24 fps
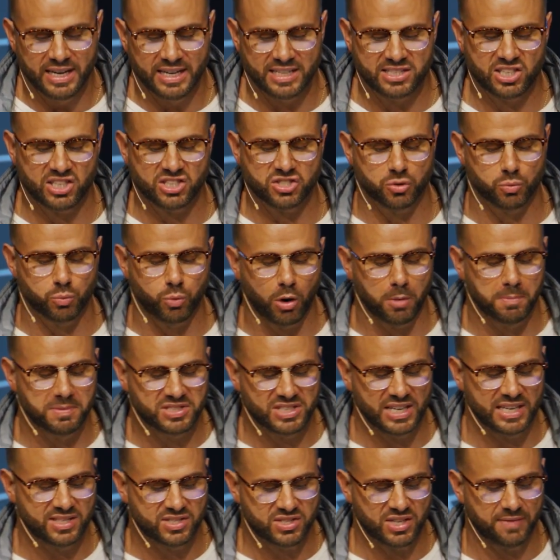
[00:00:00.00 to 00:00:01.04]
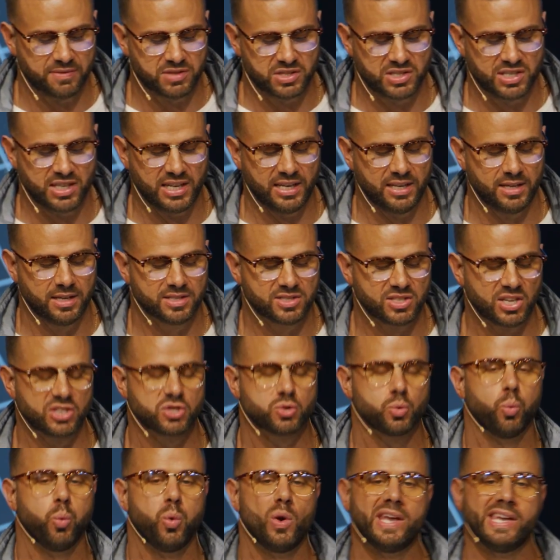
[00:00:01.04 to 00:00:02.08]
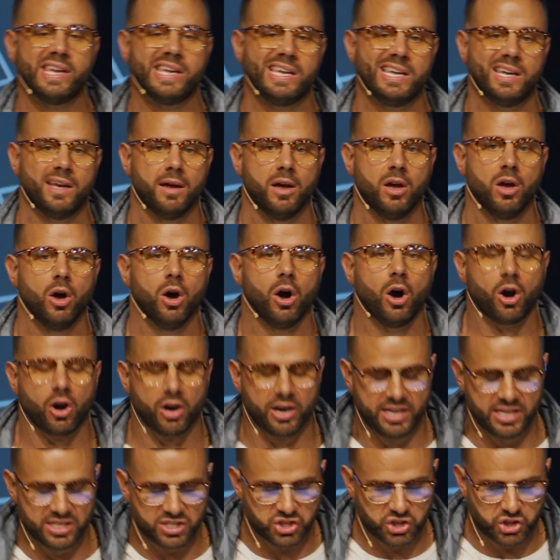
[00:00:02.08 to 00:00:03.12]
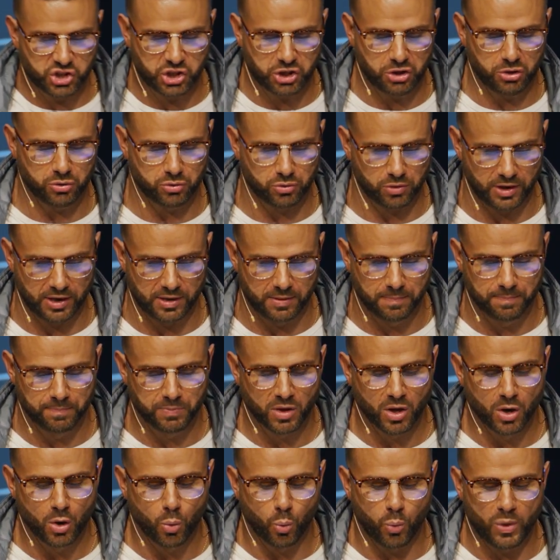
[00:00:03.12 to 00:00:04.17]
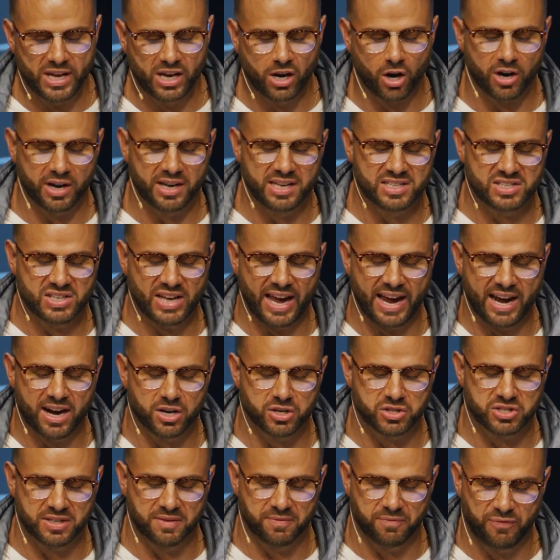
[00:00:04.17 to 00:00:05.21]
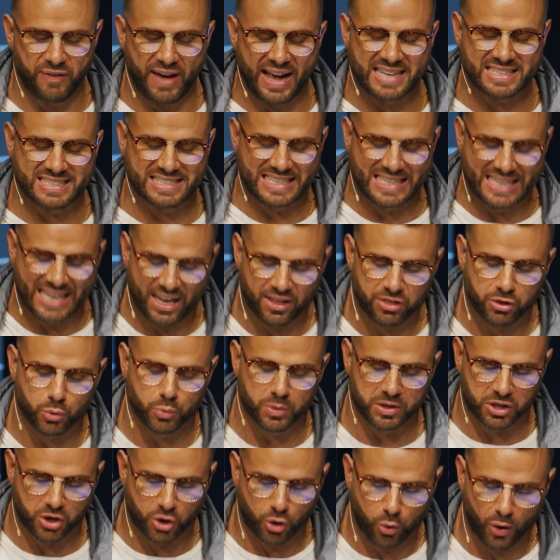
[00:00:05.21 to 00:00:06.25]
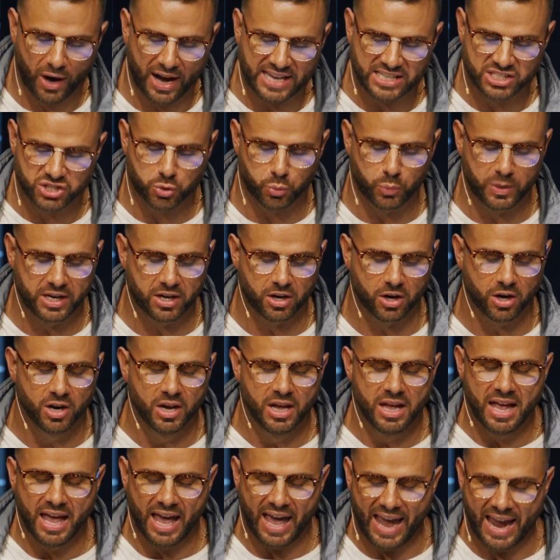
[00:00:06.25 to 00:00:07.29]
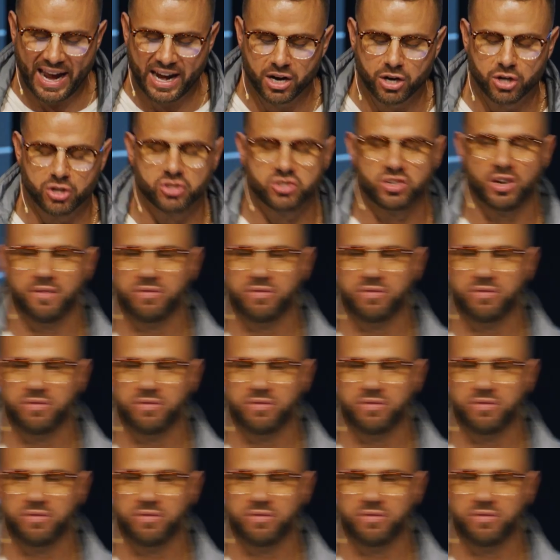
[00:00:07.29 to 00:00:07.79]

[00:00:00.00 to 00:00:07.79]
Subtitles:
He says in Romans 8:17, says, we are his children. We are his heirs. In fact, together with Christ, we are heirs